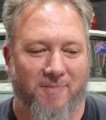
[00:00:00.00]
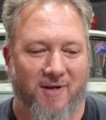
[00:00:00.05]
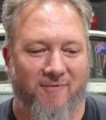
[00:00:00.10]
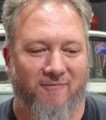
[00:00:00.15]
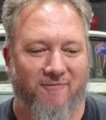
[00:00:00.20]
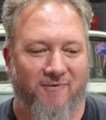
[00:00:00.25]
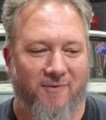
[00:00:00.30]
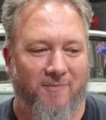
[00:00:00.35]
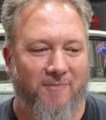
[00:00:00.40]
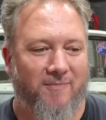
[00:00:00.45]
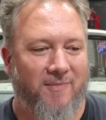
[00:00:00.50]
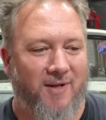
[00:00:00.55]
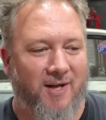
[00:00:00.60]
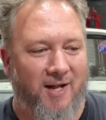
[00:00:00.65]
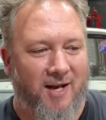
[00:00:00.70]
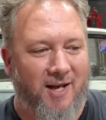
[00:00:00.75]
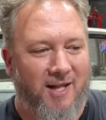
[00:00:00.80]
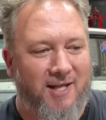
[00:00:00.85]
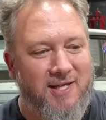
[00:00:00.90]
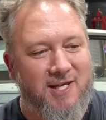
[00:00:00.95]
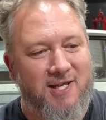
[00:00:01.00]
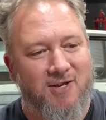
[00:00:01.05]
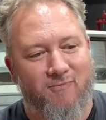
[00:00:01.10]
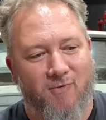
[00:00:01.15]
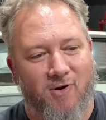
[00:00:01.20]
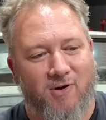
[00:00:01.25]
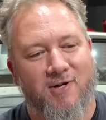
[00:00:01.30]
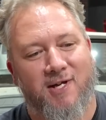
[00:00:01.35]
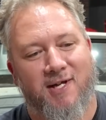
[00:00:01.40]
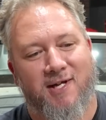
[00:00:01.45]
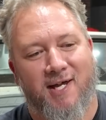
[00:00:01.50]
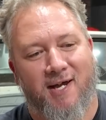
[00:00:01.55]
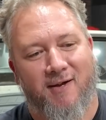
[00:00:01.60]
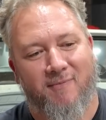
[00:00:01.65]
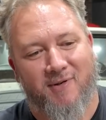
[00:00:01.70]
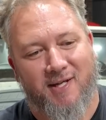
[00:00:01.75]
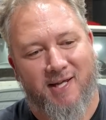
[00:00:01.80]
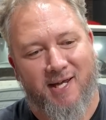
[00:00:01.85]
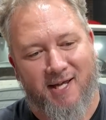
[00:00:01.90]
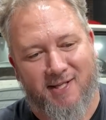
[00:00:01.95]
but from a leaky rocket
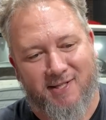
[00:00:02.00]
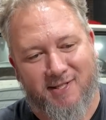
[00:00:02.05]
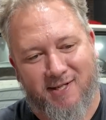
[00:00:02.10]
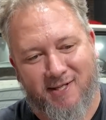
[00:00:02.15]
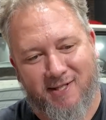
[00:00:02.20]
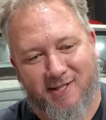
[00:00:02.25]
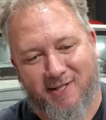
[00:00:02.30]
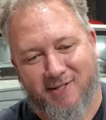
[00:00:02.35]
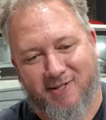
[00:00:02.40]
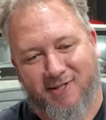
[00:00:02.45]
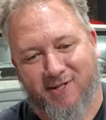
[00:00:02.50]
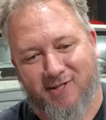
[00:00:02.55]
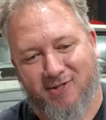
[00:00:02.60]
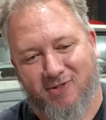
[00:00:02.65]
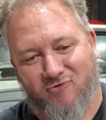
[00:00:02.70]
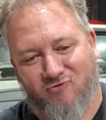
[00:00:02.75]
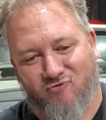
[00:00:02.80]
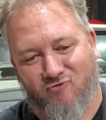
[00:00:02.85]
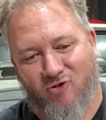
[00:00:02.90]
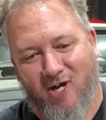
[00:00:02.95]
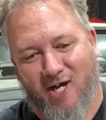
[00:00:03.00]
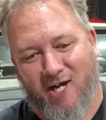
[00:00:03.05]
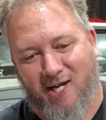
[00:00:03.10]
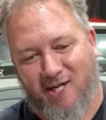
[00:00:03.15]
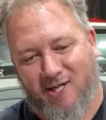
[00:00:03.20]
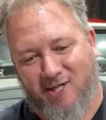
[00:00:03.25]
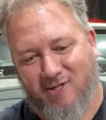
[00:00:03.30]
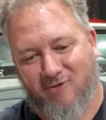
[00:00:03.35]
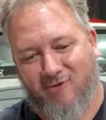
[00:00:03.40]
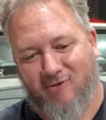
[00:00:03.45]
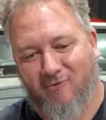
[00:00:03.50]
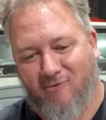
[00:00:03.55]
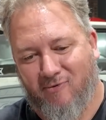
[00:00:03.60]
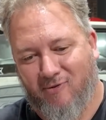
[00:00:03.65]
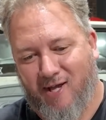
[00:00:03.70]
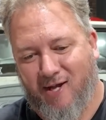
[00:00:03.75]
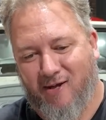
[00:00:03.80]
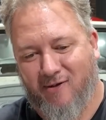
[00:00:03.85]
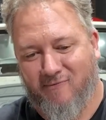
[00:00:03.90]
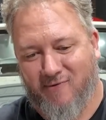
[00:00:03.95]
cover gasket that's just drained
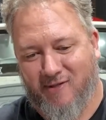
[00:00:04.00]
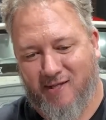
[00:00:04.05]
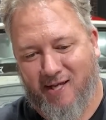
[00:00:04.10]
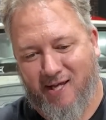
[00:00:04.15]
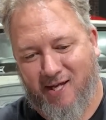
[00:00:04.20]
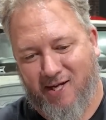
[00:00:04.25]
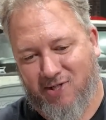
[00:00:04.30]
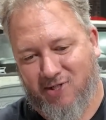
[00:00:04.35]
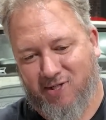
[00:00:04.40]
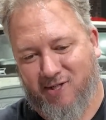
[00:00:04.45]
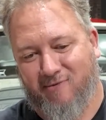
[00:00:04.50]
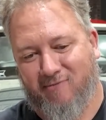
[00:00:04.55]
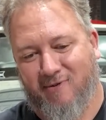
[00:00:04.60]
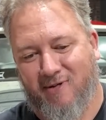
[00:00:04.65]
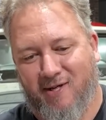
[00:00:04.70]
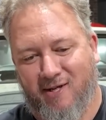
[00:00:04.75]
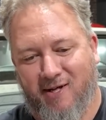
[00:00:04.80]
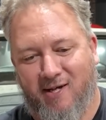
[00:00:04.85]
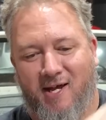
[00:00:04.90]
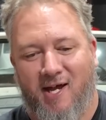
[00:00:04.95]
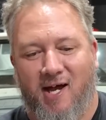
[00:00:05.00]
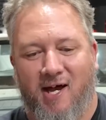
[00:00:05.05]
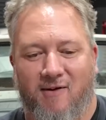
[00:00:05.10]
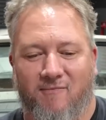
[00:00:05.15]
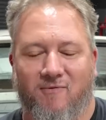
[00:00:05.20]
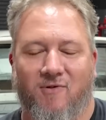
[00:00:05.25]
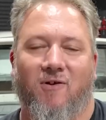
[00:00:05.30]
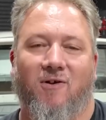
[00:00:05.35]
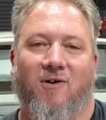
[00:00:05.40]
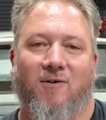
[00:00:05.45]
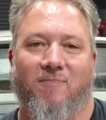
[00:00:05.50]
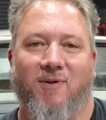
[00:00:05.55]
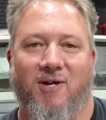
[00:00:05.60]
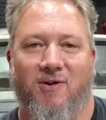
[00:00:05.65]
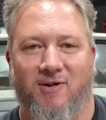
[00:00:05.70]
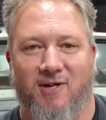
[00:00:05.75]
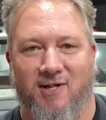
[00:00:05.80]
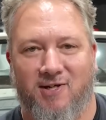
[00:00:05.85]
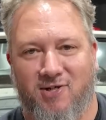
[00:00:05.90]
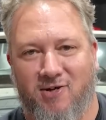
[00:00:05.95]
all over the engine over a long
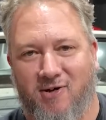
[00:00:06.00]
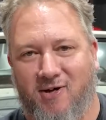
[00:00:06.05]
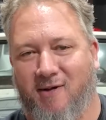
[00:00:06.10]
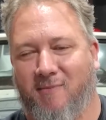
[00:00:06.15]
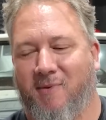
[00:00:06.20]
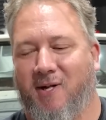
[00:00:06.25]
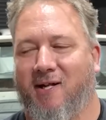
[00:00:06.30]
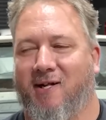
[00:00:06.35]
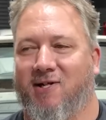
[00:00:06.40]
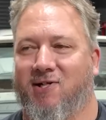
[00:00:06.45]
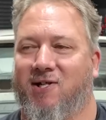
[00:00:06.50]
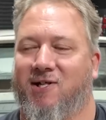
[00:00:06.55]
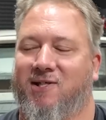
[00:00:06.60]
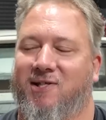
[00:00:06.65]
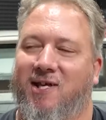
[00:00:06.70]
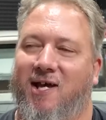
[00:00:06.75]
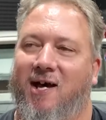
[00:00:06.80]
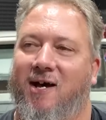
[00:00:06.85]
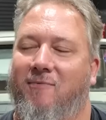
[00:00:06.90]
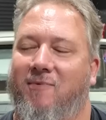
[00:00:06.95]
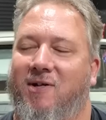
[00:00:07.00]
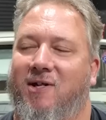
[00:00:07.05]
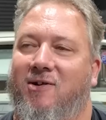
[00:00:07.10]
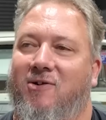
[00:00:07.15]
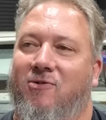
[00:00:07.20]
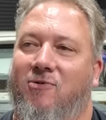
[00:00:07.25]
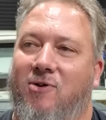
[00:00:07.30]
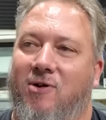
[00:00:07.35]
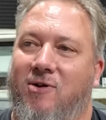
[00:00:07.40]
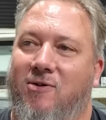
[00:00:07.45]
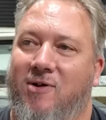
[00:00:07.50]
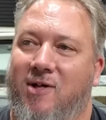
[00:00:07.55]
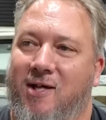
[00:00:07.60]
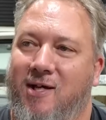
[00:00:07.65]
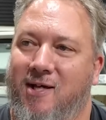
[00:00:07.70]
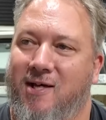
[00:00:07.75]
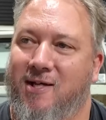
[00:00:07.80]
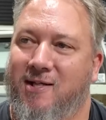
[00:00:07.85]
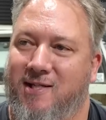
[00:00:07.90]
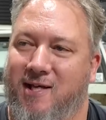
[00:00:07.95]
period of time, and it is just covered in oil.
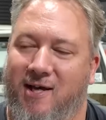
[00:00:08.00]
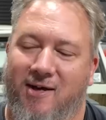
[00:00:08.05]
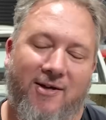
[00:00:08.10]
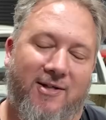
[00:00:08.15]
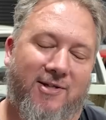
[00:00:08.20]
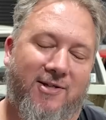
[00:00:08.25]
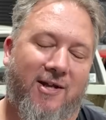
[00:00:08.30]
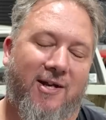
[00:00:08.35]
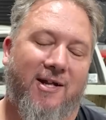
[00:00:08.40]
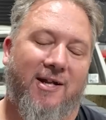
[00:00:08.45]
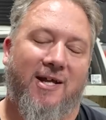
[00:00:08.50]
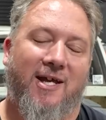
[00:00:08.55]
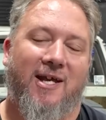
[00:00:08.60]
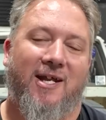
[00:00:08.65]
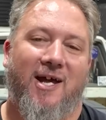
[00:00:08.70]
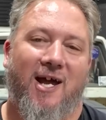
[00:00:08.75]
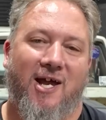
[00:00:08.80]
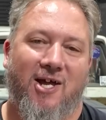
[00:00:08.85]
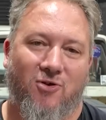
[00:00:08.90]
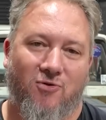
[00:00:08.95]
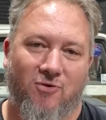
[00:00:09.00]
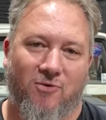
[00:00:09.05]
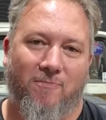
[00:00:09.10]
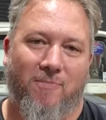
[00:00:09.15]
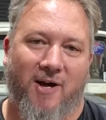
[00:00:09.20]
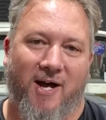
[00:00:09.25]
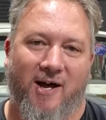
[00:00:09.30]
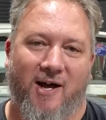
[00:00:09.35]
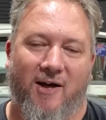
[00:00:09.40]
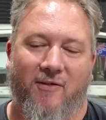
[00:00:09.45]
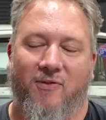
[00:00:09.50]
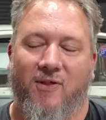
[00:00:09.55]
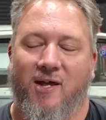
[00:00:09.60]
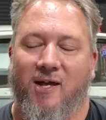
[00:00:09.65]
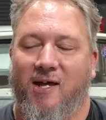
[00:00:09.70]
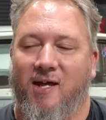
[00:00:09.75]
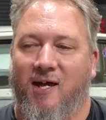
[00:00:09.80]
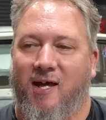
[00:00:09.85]
So it's going to need a good bath.